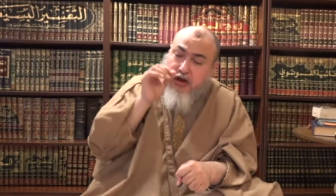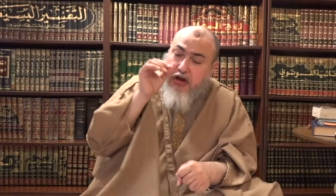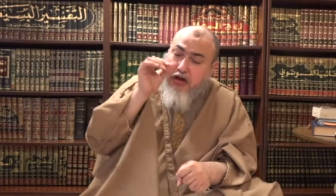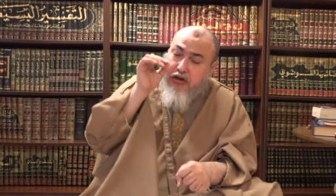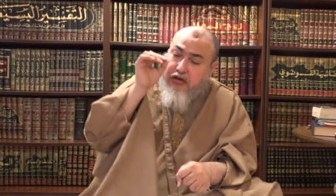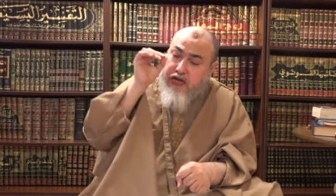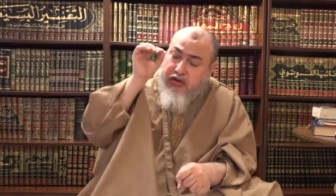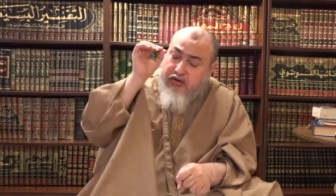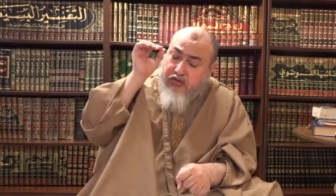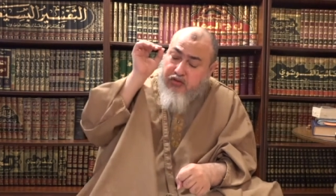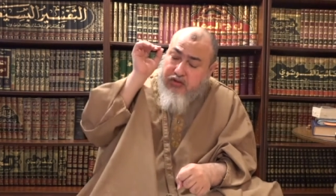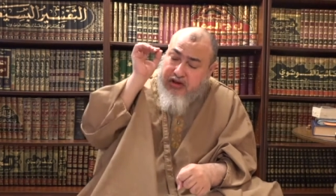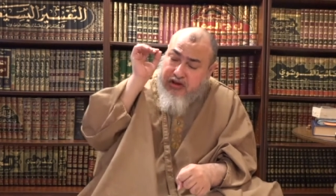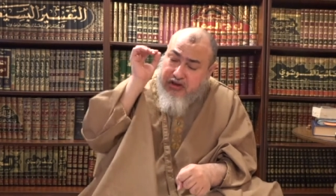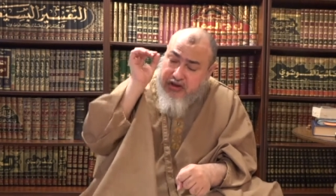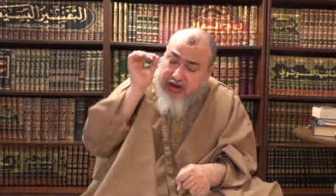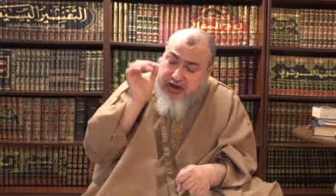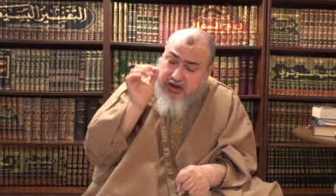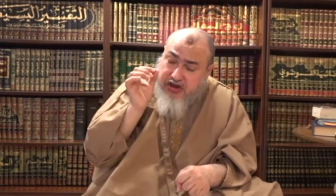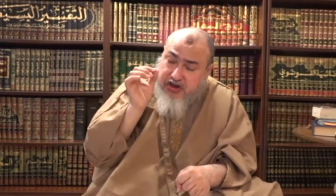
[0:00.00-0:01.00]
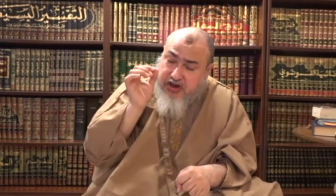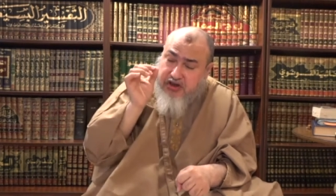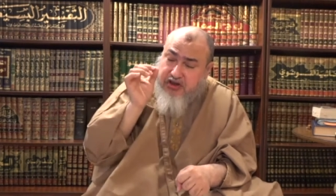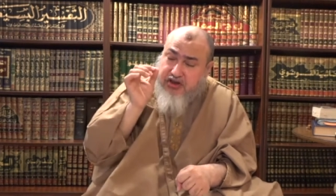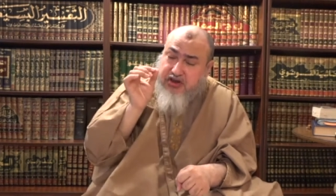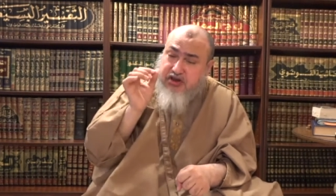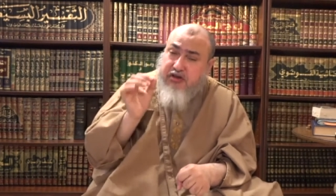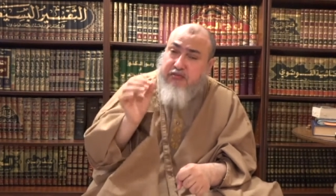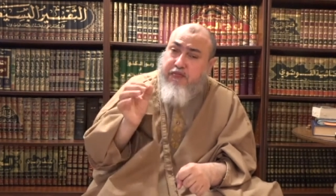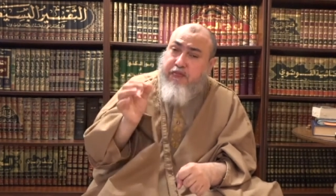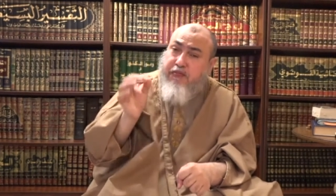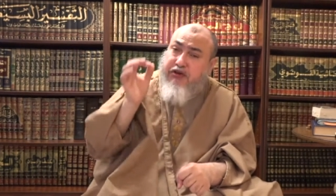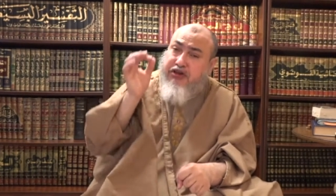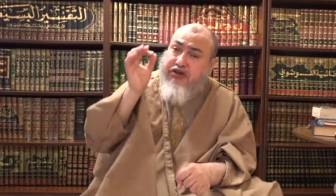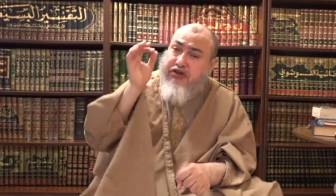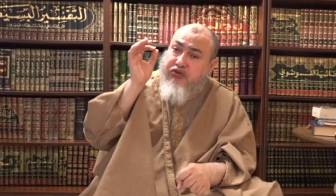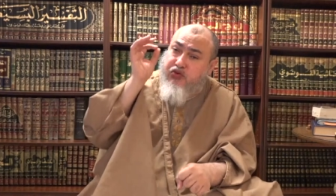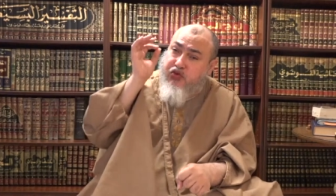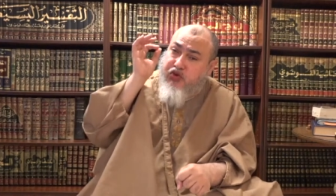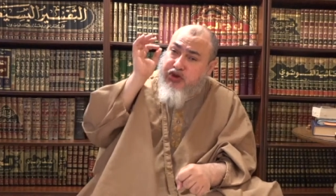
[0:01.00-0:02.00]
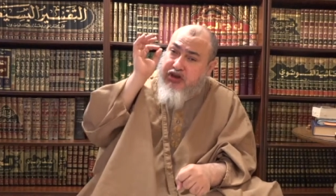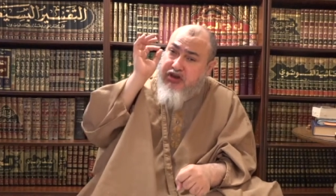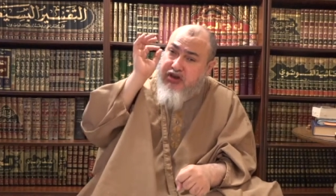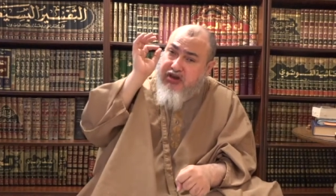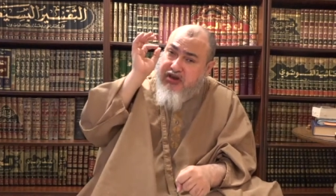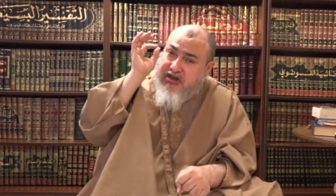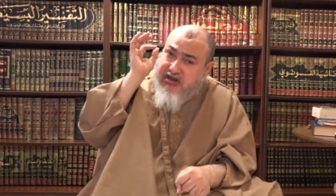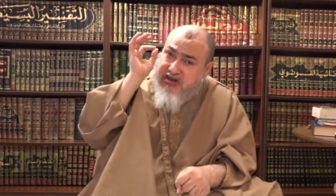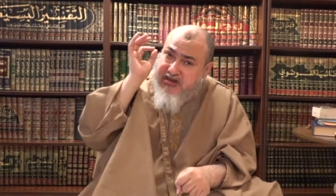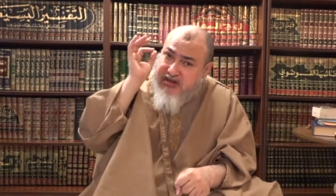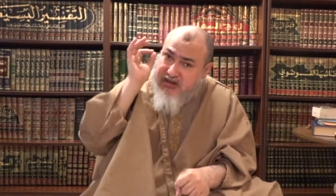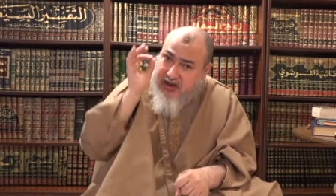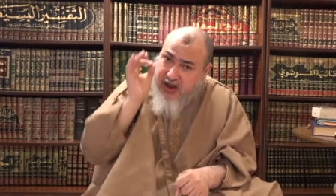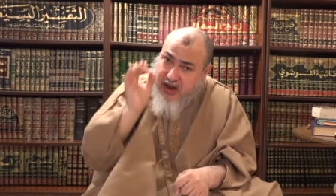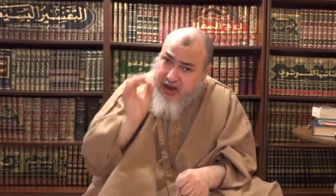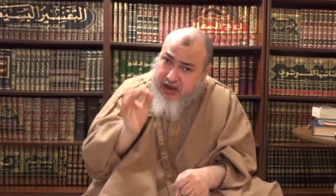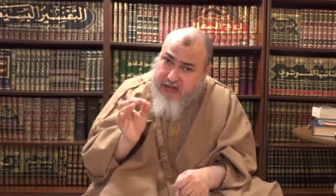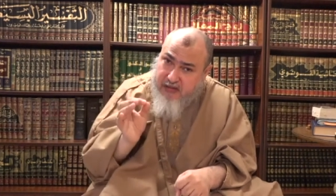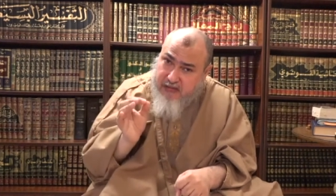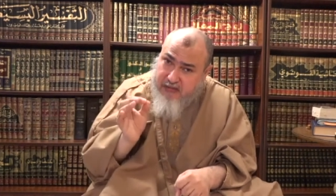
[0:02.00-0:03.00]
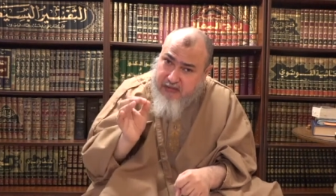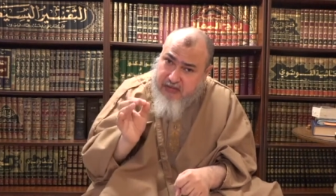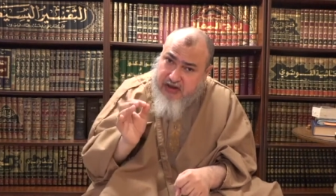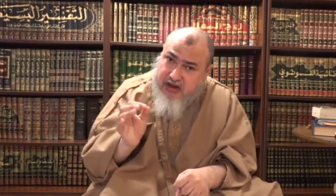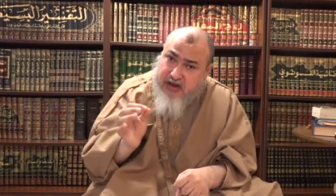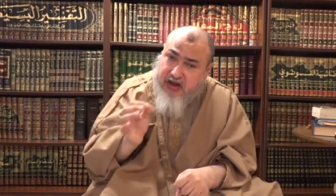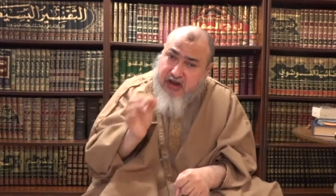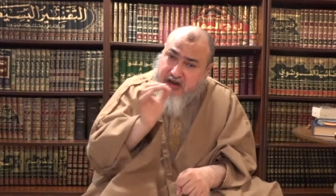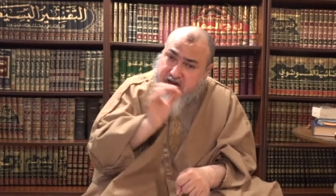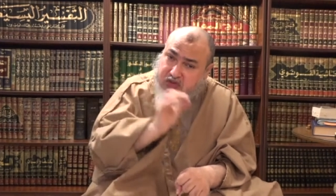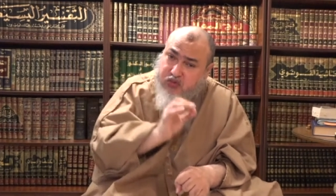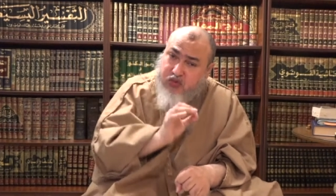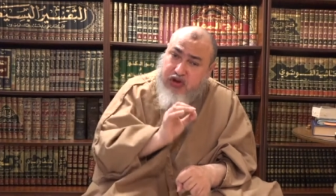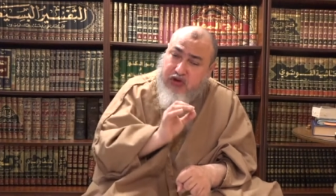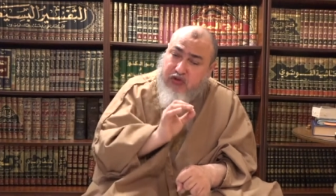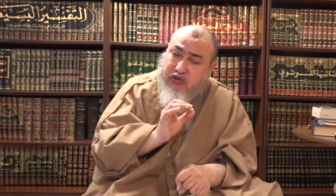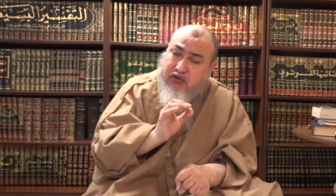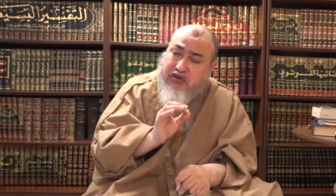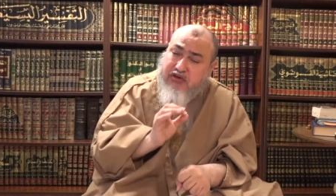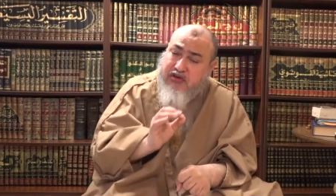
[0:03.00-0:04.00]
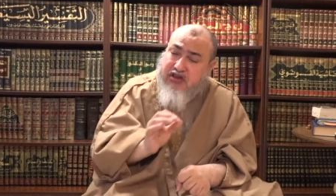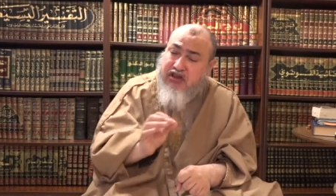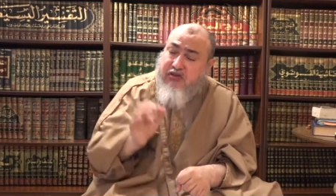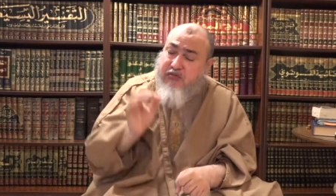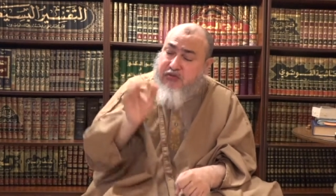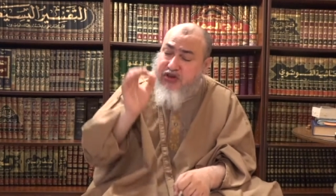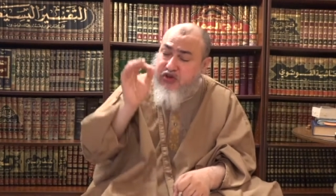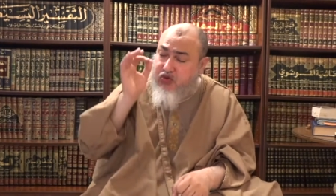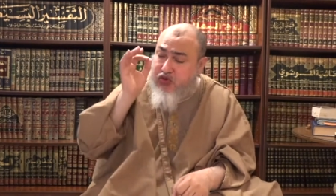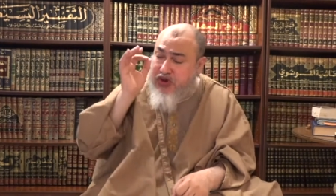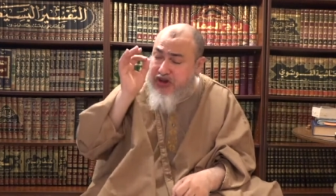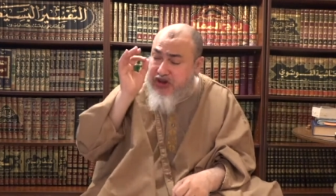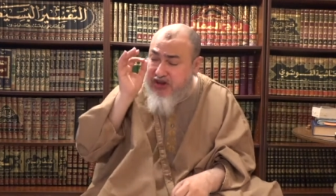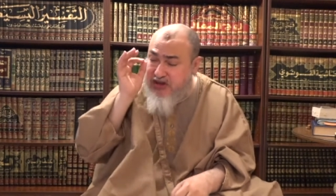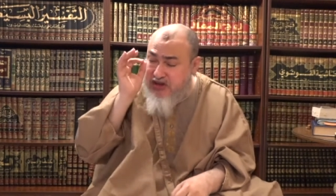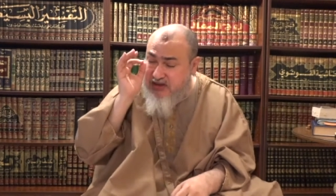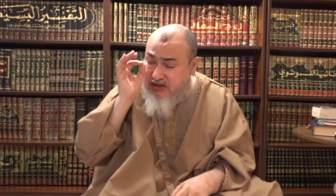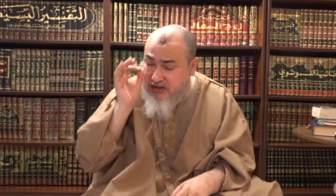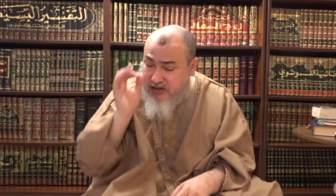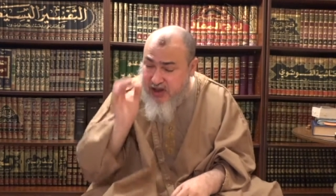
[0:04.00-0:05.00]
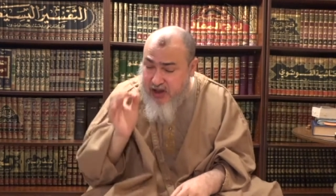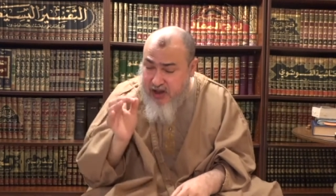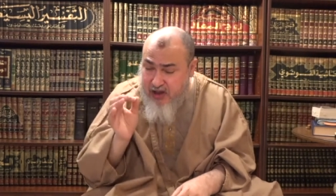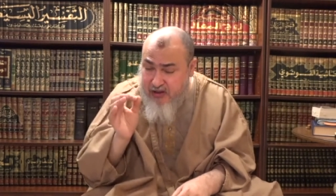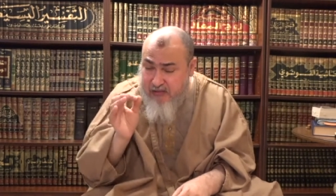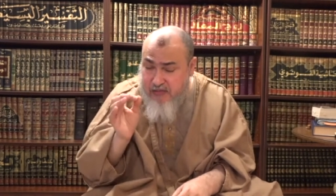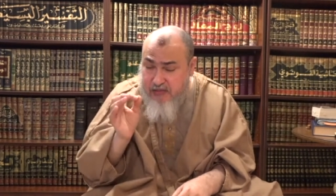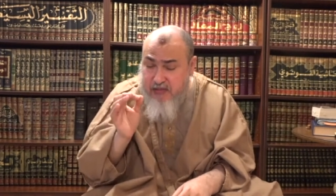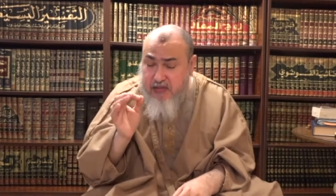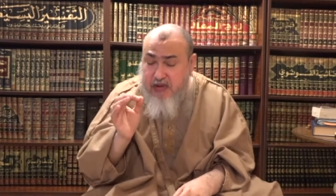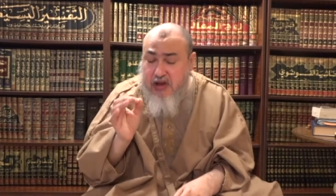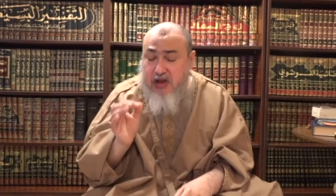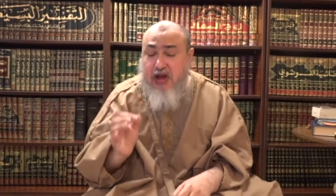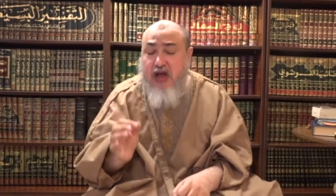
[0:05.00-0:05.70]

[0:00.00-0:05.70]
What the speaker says: the relationship between Islam and, as we will see, between Islam